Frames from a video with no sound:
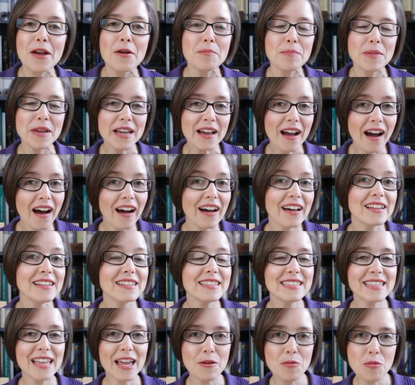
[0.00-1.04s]

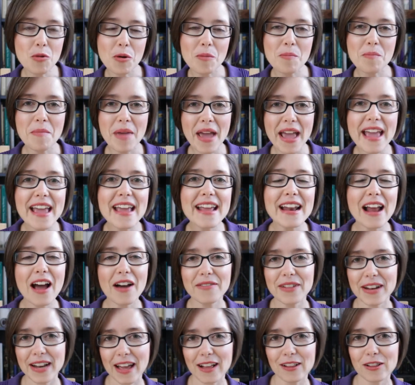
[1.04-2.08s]
because they were made
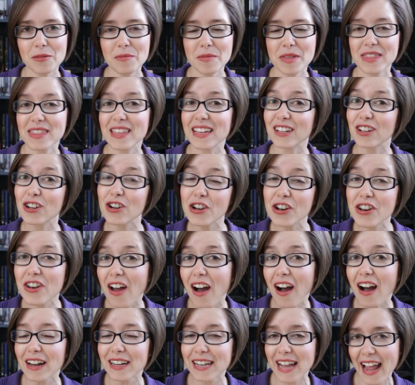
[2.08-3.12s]
of an element that could
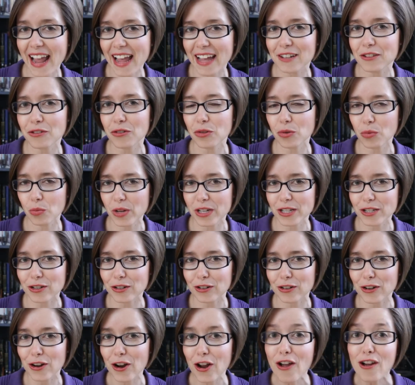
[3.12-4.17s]
not handle the
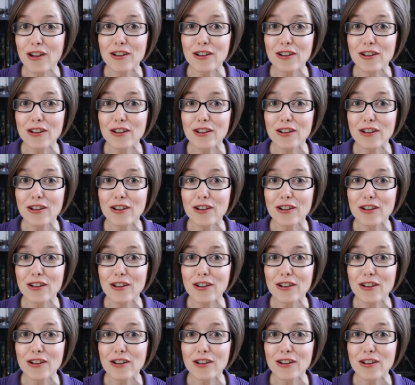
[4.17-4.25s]
winter,